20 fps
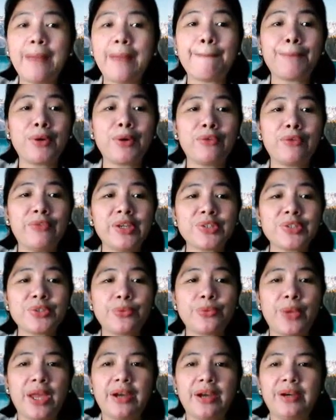a perfect
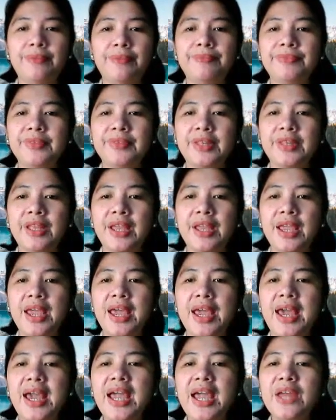square,
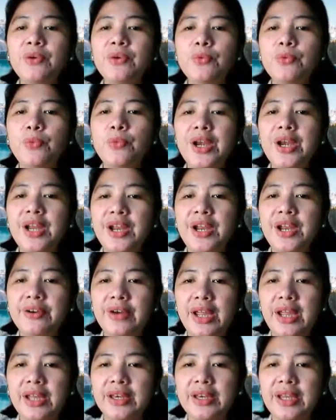and
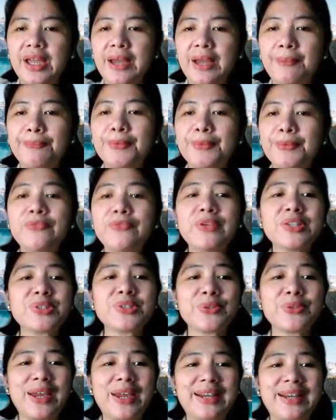100, a perfect
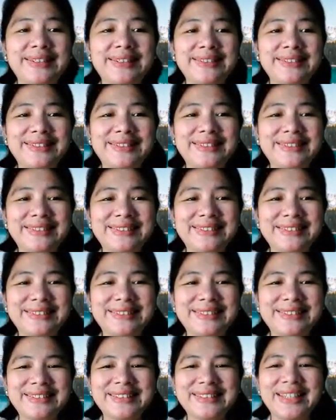square.
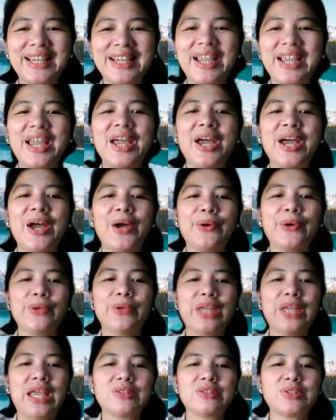
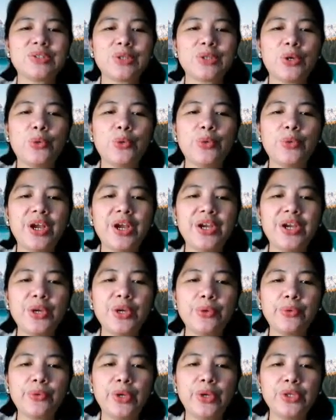Okay, so we are
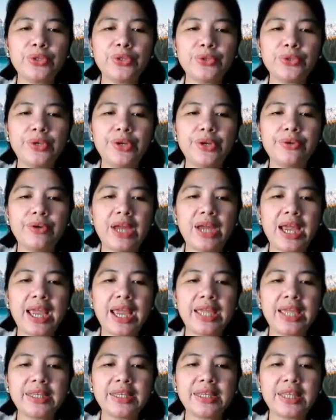now going to
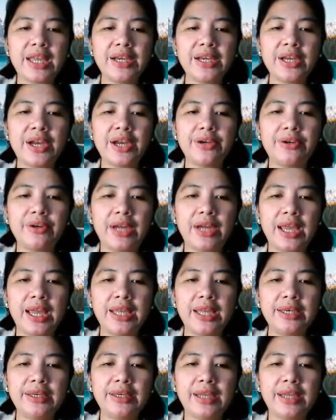rewrite
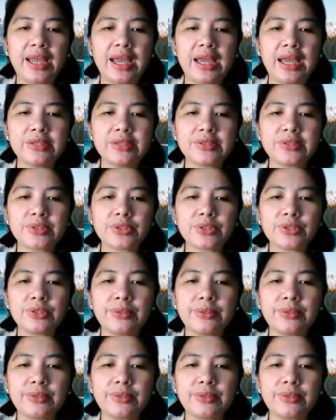900 as